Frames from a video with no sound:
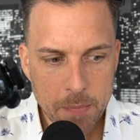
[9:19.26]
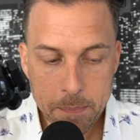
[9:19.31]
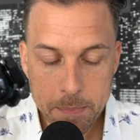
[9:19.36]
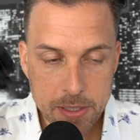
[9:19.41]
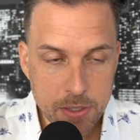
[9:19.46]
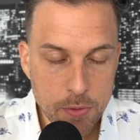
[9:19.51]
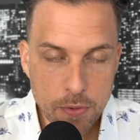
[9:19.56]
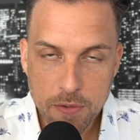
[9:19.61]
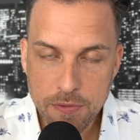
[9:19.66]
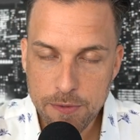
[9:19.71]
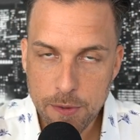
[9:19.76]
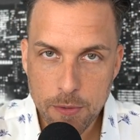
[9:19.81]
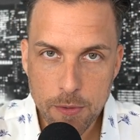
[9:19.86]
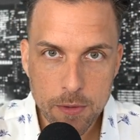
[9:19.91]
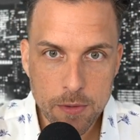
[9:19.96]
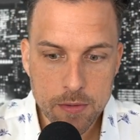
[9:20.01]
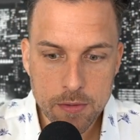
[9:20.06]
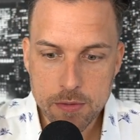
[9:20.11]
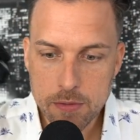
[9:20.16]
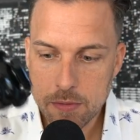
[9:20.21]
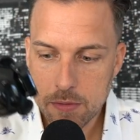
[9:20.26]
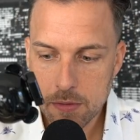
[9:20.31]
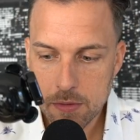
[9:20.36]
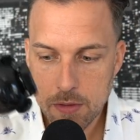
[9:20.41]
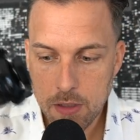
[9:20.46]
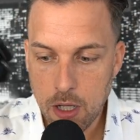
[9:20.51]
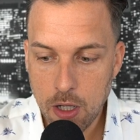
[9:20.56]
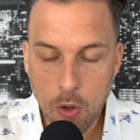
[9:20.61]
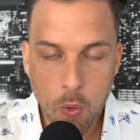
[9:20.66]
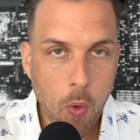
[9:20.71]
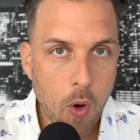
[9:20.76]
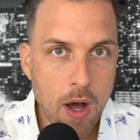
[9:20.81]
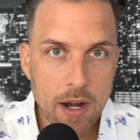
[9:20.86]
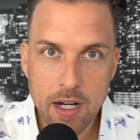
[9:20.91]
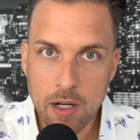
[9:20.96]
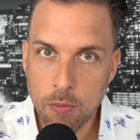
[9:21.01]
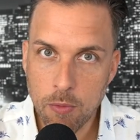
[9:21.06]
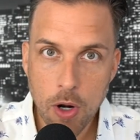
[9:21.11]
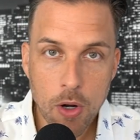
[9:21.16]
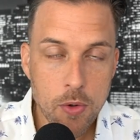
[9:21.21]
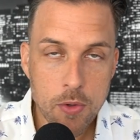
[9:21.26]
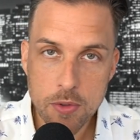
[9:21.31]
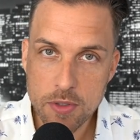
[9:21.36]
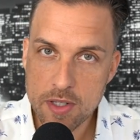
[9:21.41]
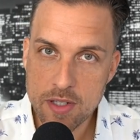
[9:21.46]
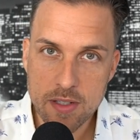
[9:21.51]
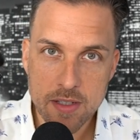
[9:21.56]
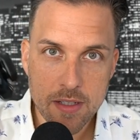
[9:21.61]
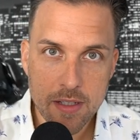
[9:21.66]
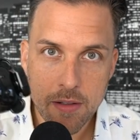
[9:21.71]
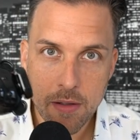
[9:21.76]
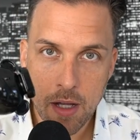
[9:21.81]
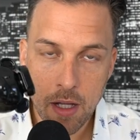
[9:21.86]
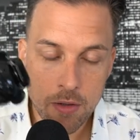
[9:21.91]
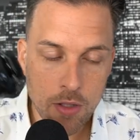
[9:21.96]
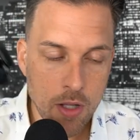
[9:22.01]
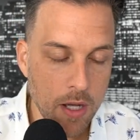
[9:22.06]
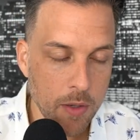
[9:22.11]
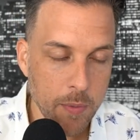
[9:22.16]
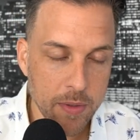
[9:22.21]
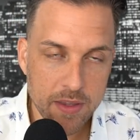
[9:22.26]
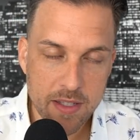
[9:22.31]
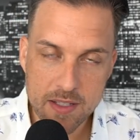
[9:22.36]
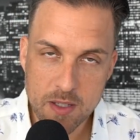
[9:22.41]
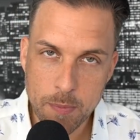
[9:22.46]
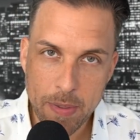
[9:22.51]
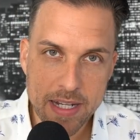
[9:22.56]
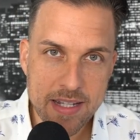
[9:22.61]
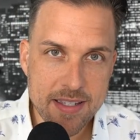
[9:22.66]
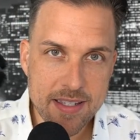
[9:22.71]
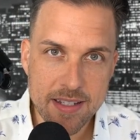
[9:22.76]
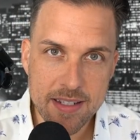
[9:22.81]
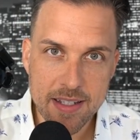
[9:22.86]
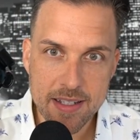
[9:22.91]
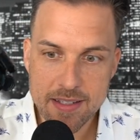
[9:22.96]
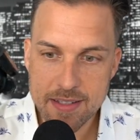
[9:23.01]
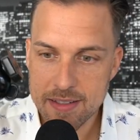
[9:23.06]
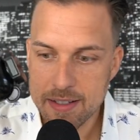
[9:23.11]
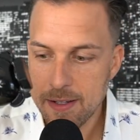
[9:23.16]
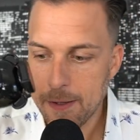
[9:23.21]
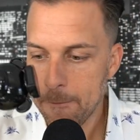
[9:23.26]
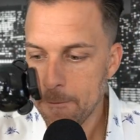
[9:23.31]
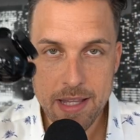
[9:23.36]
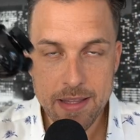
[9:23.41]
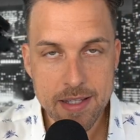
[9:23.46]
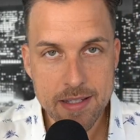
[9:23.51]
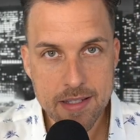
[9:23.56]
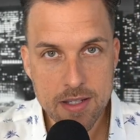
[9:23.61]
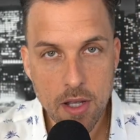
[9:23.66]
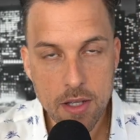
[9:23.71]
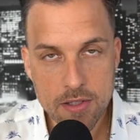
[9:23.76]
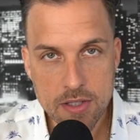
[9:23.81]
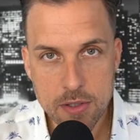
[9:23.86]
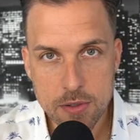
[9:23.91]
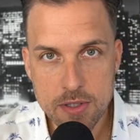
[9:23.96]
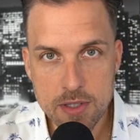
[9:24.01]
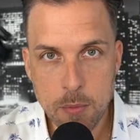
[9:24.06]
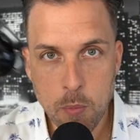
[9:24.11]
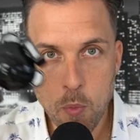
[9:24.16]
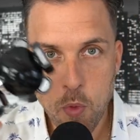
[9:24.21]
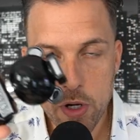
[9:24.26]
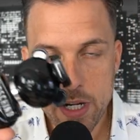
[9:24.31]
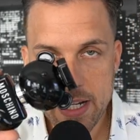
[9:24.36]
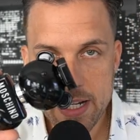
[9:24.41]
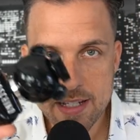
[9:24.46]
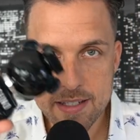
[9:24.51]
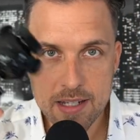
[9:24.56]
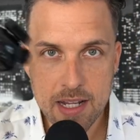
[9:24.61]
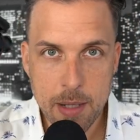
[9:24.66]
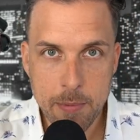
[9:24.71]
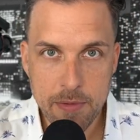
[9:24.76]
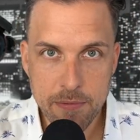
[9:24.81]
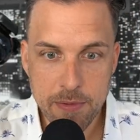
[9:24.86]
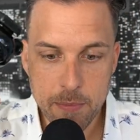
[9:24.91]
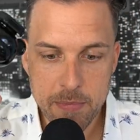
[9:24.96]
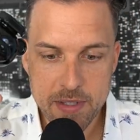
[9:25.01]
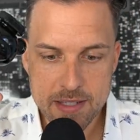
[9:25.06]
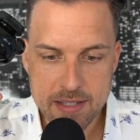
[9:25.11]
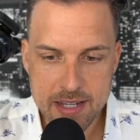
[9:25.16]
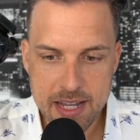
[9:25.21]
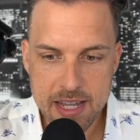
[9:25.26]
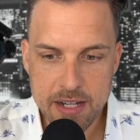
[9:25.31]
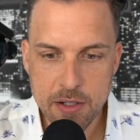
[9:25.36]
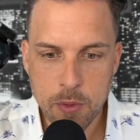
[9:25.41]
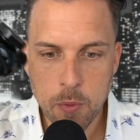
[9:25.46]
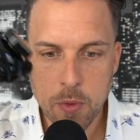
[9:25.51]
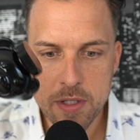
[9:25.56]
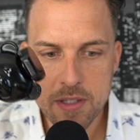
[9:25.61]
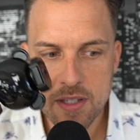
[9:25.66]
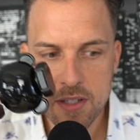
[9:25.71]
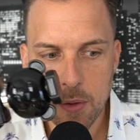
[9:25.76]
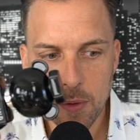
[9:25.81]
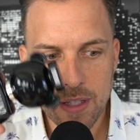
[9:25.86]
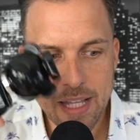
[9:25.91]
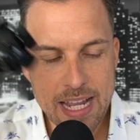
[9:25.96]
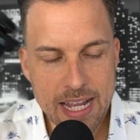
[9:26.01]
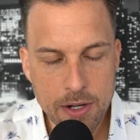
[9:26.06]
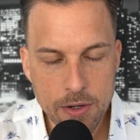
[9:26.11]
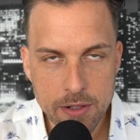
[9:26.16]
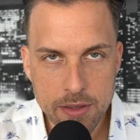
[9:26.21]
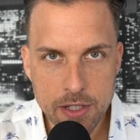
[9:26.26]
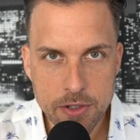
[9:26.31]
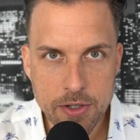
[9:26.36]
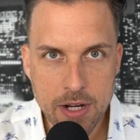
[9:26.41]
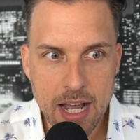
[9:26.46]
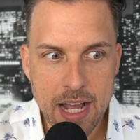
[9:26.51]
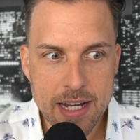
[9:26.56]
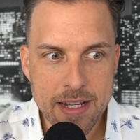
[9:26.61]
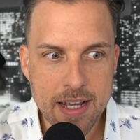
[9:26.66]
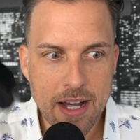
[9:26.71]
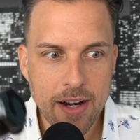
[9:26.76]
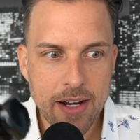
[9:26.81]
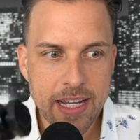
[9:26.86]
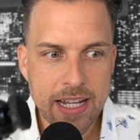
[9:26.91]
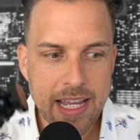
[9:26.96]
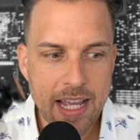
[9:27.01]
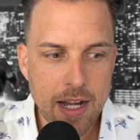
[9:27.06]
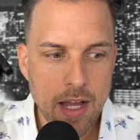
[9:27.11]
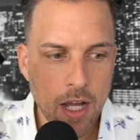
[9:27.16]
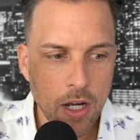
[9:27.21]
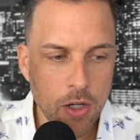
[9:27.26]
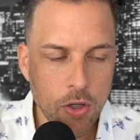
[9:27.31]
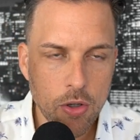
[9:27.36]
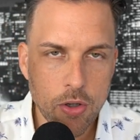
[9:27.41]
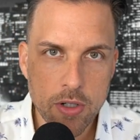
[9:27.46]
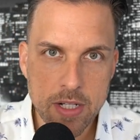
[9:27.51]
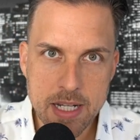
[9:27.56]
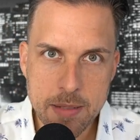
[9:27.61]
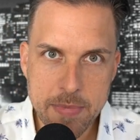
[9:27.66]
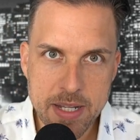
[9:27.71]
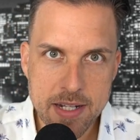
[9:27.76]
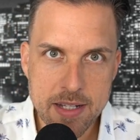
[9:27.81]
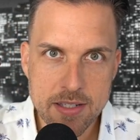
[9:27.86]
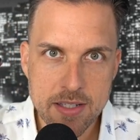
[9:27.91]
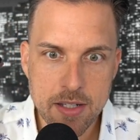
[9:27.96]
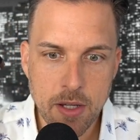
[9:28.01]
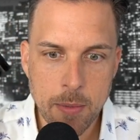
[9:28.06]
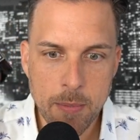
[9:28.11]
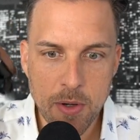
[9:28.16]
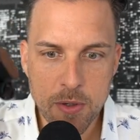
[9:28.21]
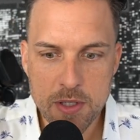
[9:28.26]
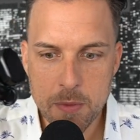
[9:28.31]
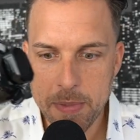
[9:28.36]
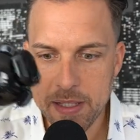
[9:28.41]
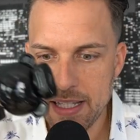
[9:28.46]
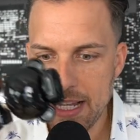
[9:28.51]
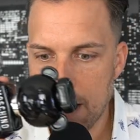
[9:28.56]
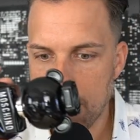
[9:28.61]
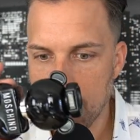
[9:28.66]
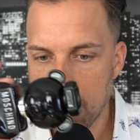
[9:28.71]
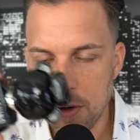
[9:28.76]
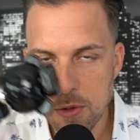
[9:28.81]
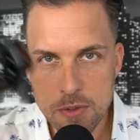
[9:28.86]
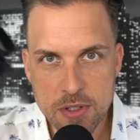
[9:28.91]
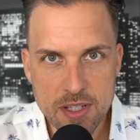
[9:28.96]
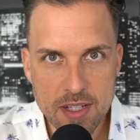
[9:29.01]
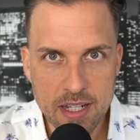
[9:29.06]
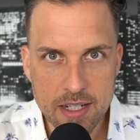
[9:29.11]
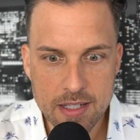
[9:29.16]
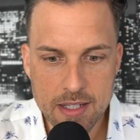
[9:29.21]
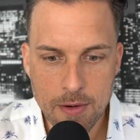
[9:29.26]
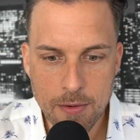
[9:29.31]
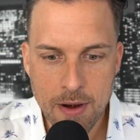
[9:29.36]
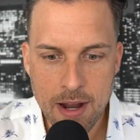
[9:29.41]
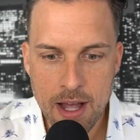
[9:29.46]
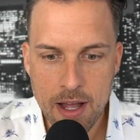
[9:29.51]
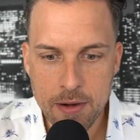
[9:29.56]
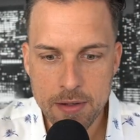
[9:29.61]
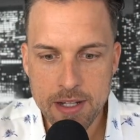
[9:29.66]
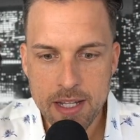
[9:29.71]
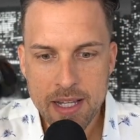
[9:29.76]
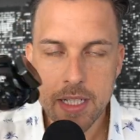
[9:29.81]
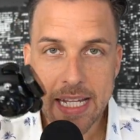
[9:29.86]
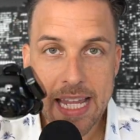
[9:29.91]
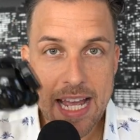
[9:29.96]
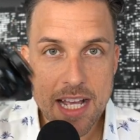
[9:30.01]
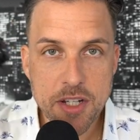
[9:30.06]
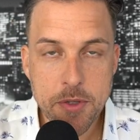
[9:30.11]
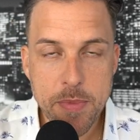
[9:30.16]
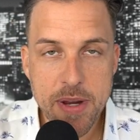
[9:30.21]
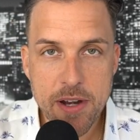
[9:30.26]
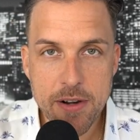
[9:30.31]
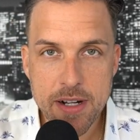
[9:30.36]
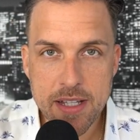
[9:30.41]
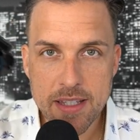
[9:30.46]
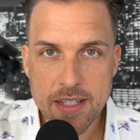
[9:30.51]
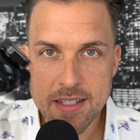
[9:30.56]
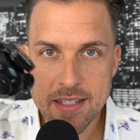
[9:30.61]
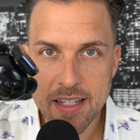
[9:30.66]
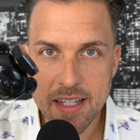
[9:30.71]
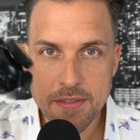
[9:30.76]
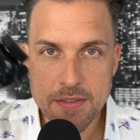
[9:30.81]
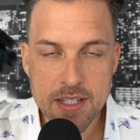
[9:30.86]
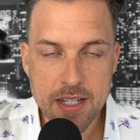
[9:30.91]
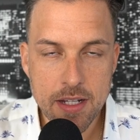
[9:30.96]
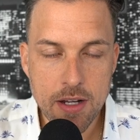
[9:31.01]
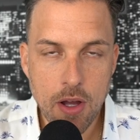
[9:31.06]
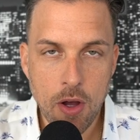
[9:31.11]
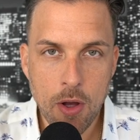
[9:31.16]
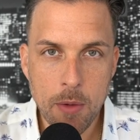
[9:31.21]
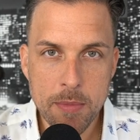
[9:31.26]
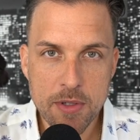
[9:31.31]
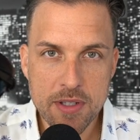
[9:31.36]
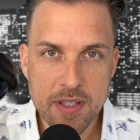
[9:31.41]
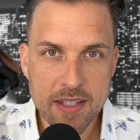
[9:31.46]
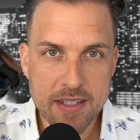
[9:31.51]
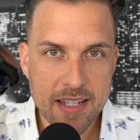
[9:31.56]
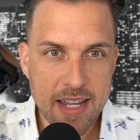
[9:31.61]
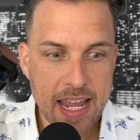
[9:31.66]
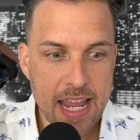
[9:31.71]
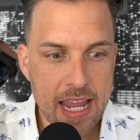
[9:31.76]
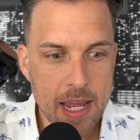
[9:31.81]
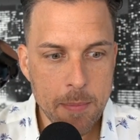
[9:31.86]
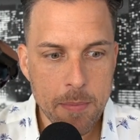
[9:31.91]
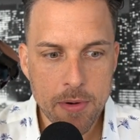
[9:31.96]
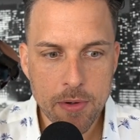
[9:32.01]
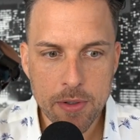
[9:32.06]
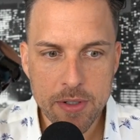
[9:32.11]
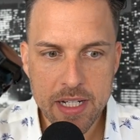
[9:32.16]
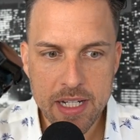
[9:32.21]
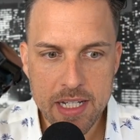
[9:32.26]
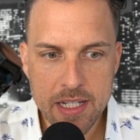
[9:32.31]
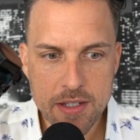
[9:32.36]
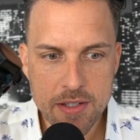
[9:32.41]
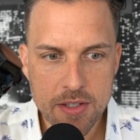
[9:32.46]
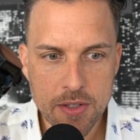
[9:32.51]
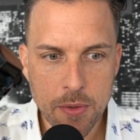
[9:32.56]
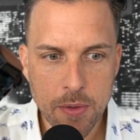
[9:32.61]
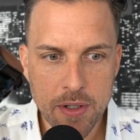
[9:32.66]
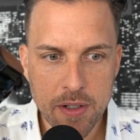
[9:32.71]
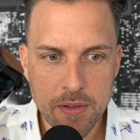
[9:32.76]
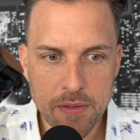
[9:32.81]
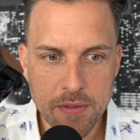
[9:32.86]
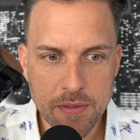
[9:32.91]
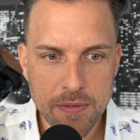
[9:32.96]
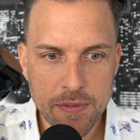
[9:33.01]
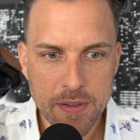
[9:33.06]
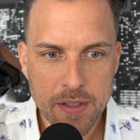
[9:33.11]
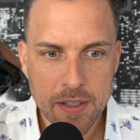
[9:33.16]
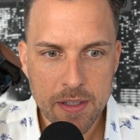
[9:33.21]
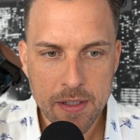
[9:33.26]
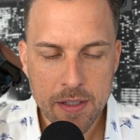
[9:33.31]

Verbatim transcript: beautiful aquatic rose along with the spiciness. And there's also some woodiness coming from the sandalwood. So later in the dry down, I get a creaminess almost, but that rose sticks around. The cashmere in this gives it almost this ambery sort of